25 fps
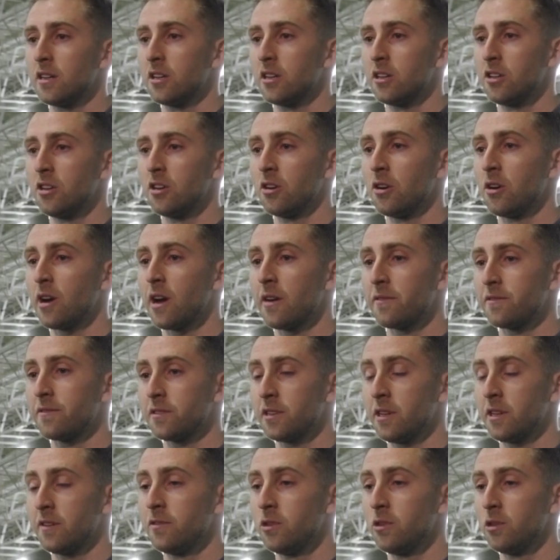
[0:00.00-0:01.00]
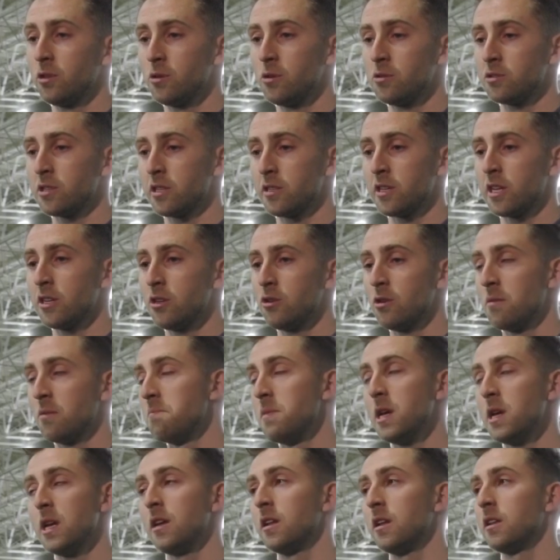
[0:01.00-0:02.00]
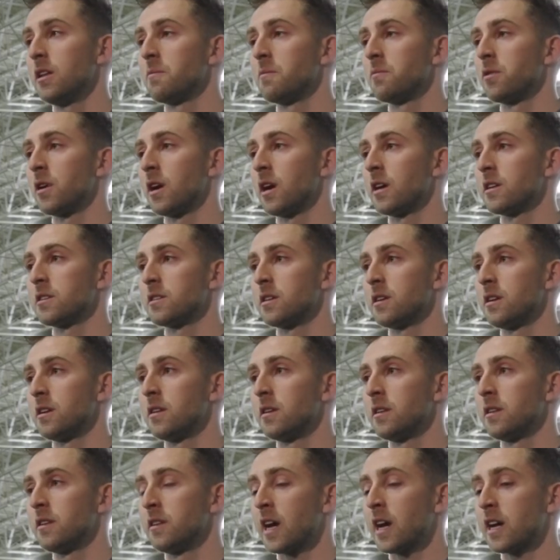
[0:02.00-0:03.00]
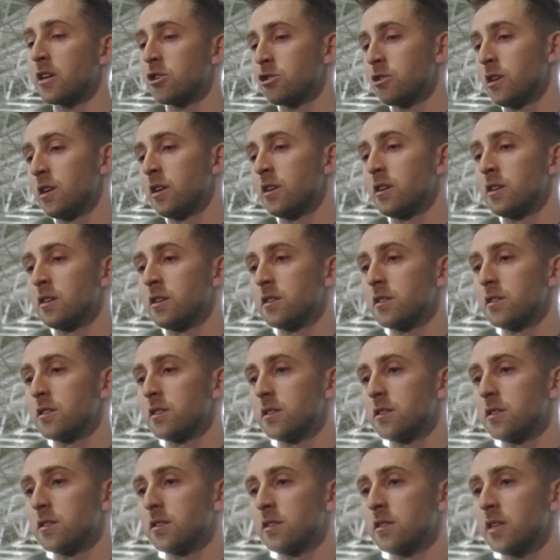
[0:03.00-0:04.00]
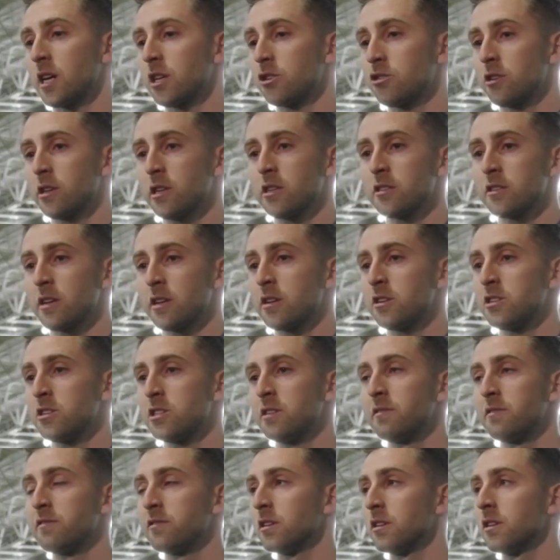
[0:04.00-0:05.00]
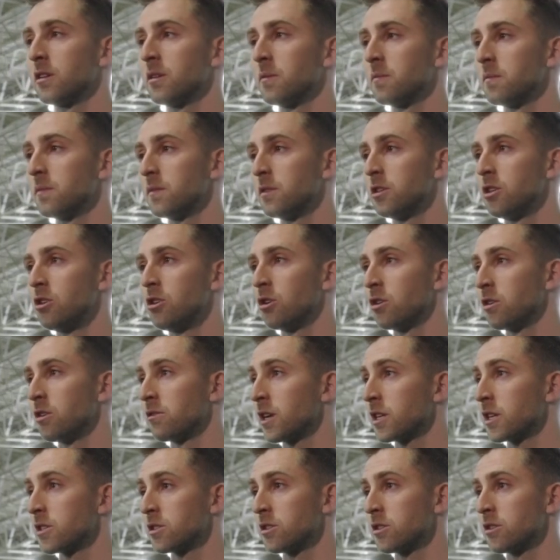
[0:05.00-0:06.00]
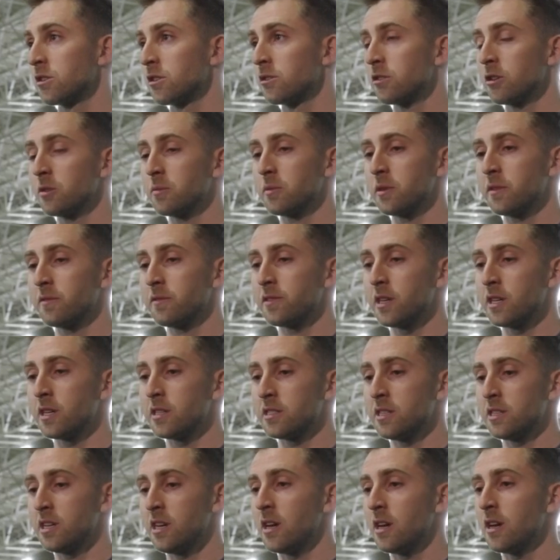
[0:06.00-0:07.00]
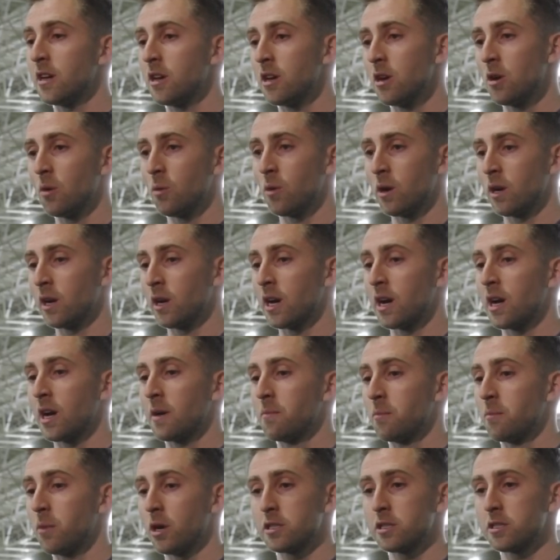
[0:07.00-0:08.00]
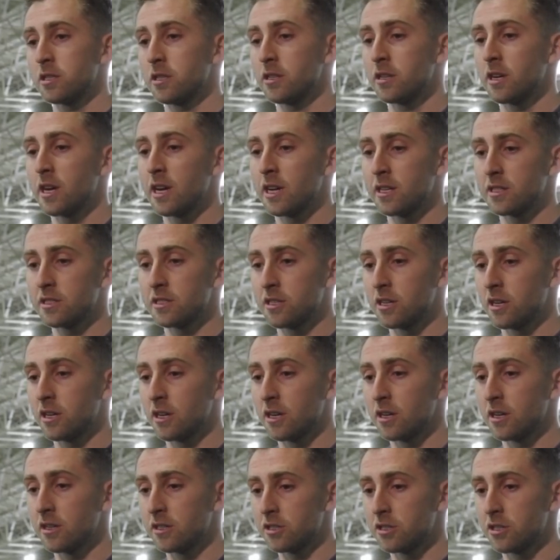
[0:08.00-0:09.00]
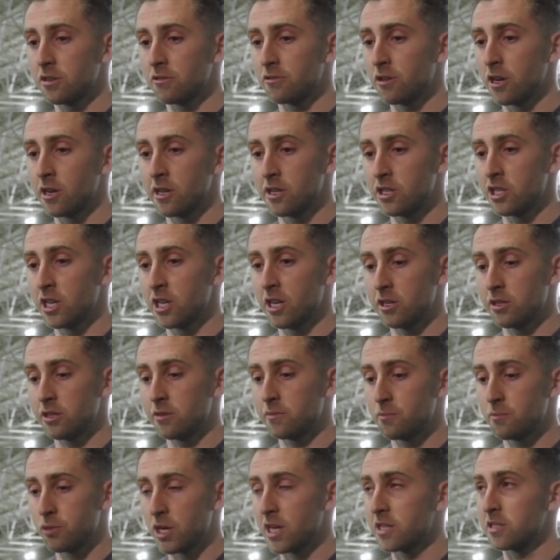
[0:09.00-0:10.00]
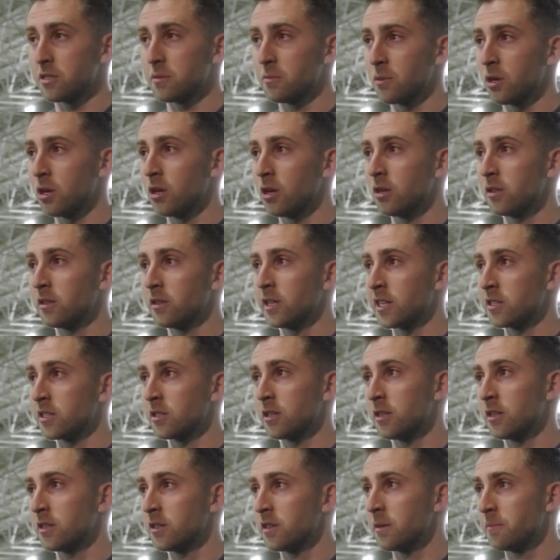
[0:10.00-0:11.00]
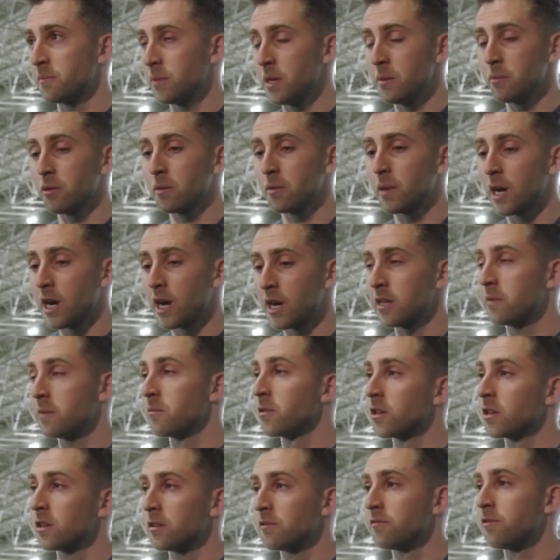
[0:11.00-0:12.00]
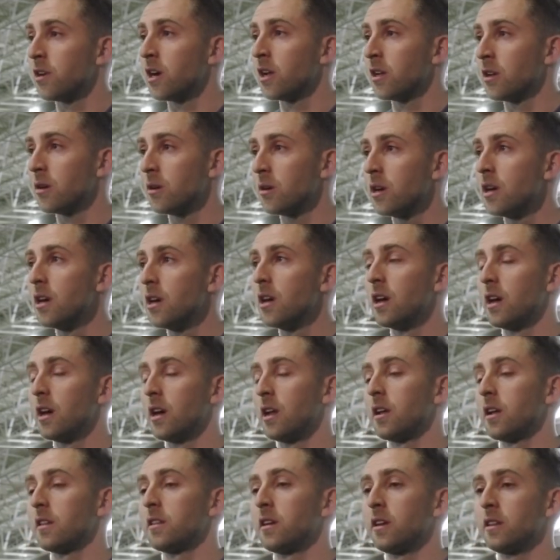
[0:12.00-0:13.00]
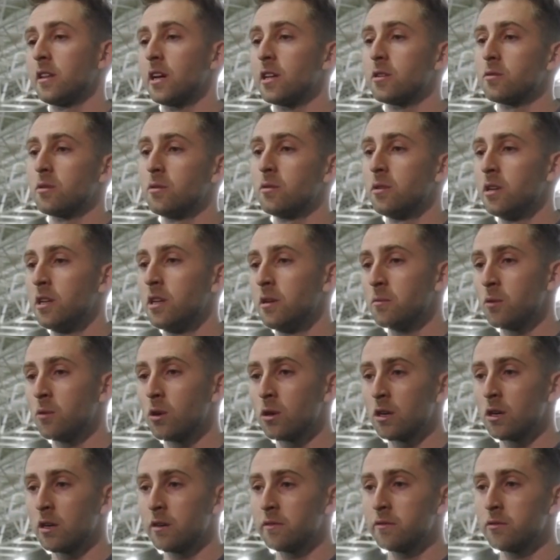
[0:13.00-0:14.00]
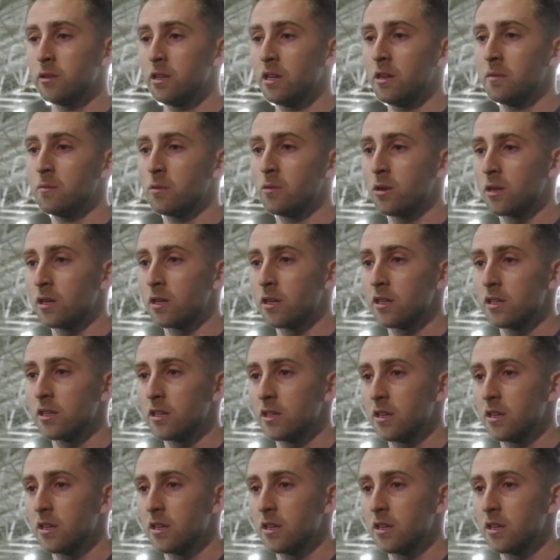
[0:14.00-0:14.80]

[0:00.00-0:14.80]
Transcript: you know, if you lose it, then you immediately press, and that triggers energy from, you know, the rest of the group. If they see one guy busting their ass to run and press the ball, the people behind them are going to follow. And I think that's what we need more of. We need more